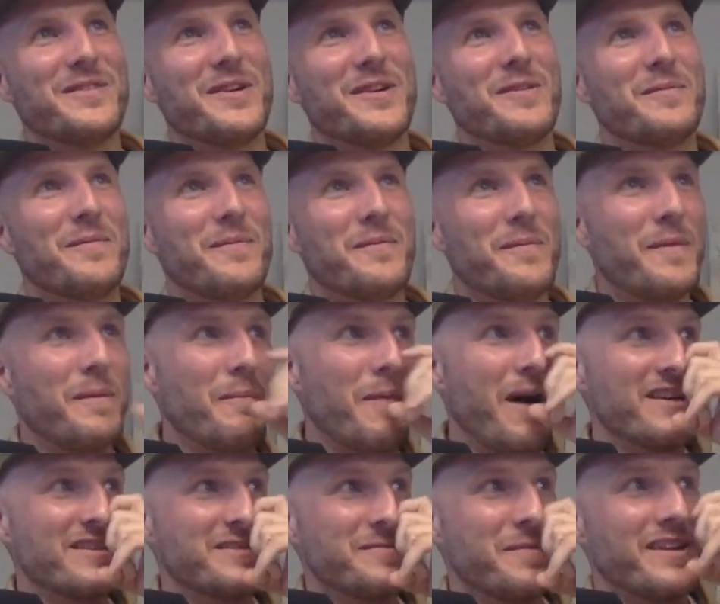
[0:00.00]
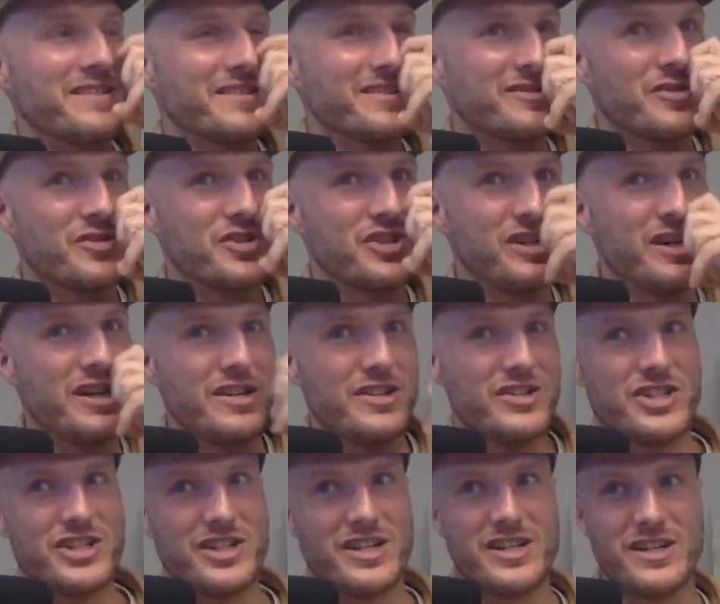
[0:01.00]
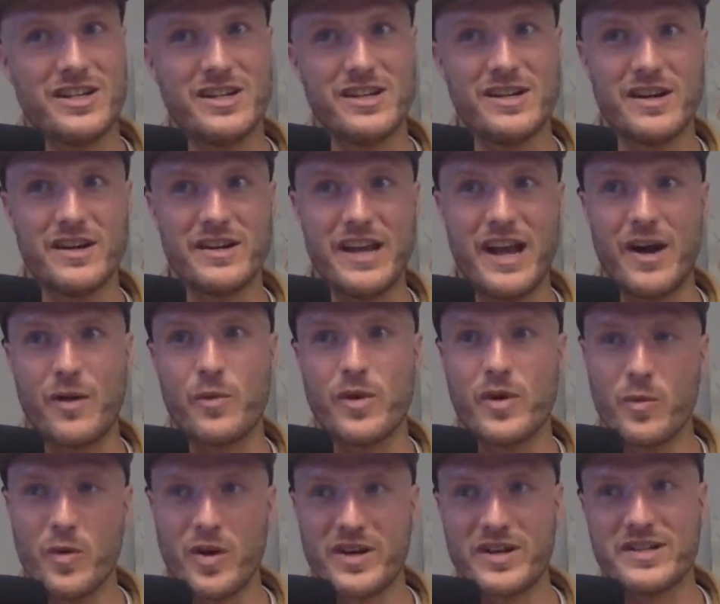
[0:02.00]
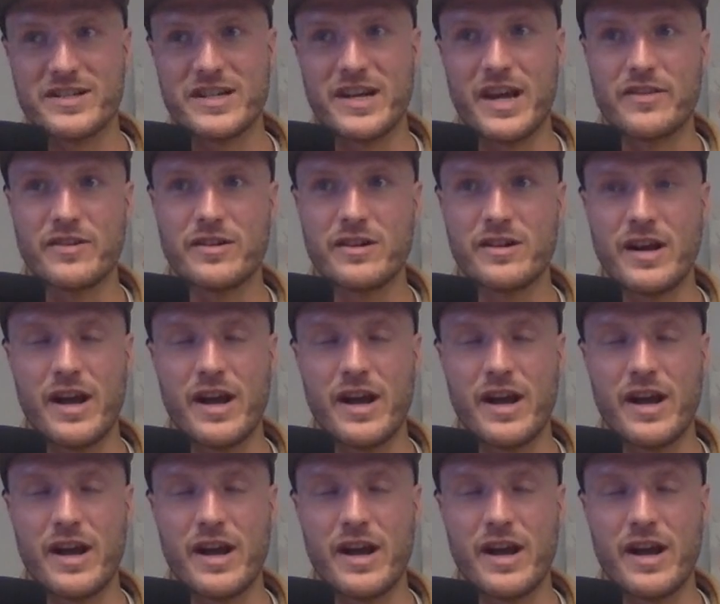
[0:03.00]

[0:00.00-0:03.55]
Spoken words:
Maya's amazing. So we were working together,